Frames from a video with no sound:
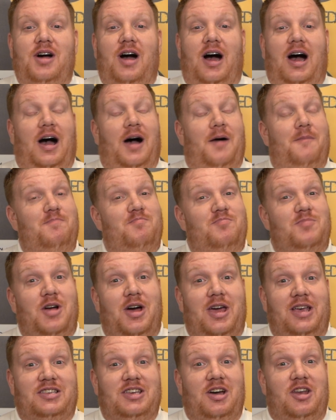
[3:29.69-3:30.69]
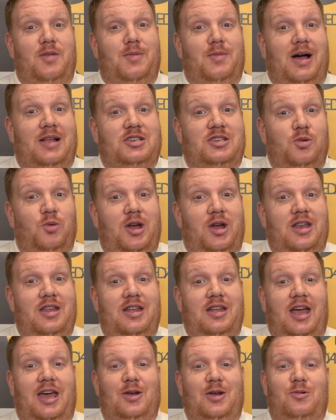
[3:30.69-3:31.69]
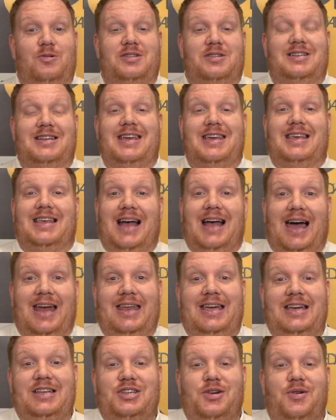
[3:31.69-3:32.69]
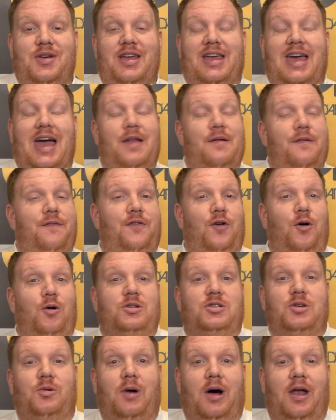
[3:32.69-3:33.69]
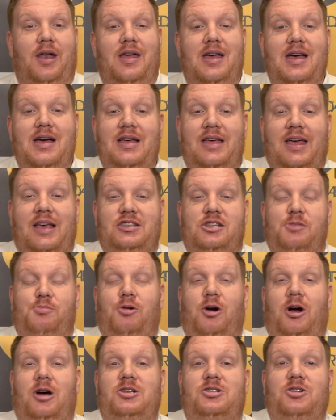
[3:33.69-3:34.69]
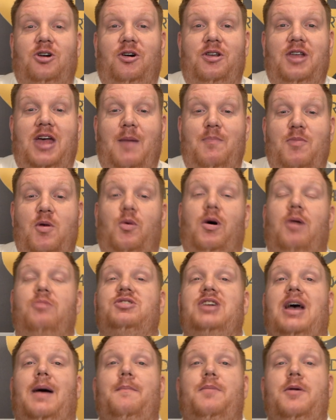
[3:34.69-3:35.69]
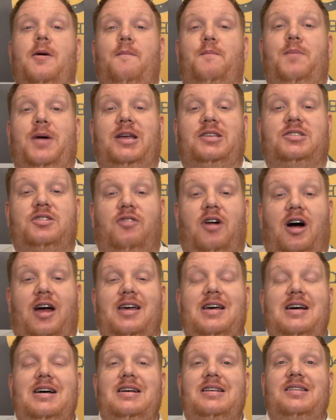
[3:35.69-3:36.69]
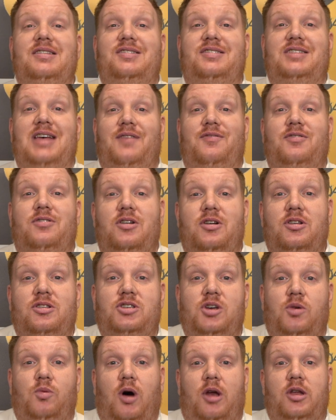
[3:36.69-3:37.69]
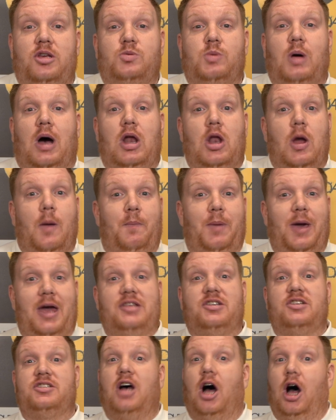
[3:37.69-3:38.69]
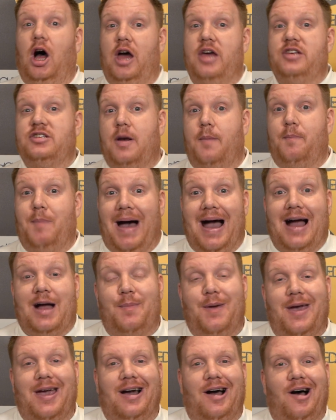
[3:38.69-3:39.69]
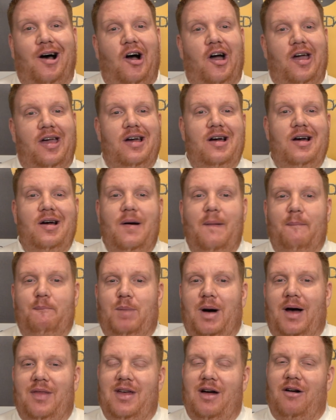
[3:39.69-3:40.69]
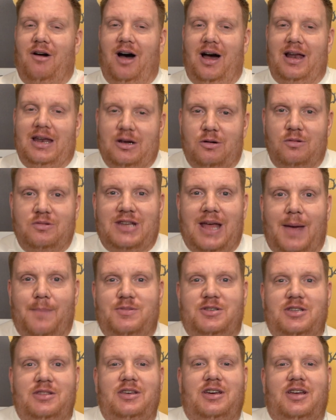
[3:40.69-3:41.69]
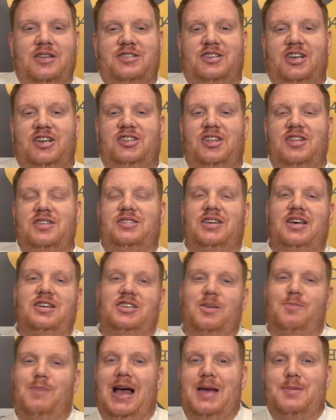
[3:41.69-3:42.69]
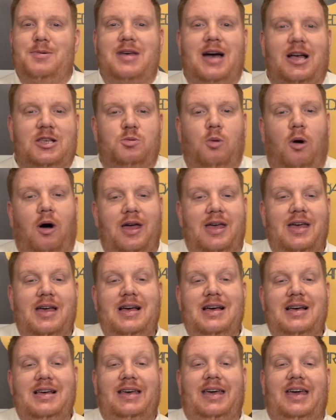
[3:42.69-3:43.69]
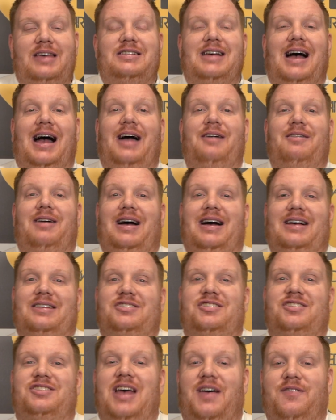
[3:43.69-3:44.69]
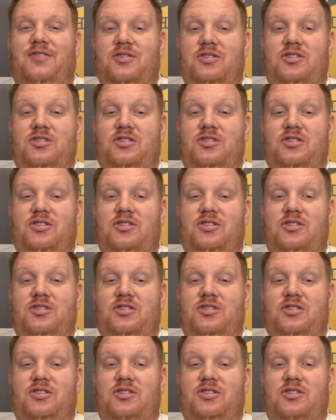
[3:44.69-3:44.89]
That he's the only man to win in Aldersley. Can he do it again? 4-1 is the price on him. The world champion, Peter Wright, 7-1 as well. Look, Peter's highs are back being high, but there are little dips in the consistency, so maybe that's why he's out at sevens.